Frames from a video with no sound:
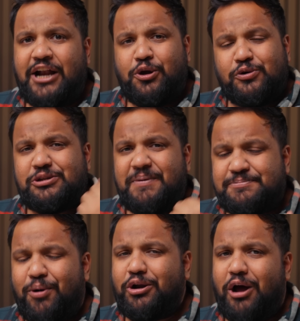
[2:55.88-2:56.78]
It used to be
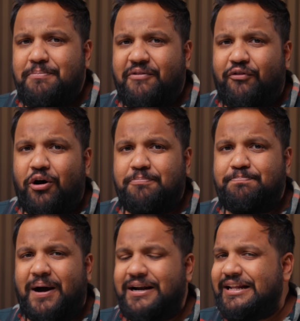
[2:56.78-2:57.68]
spot on before,
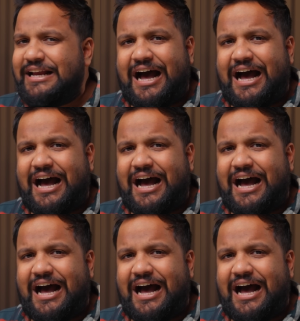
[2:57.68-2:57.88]
but the